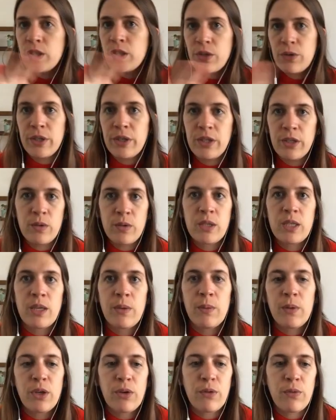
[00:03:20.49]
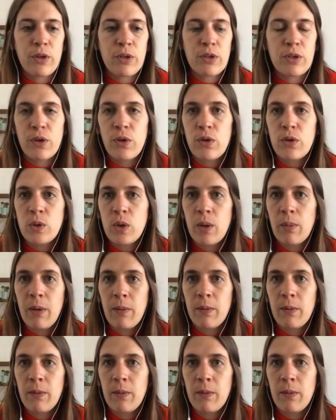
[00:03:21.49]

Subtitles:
screen you see when you first go to a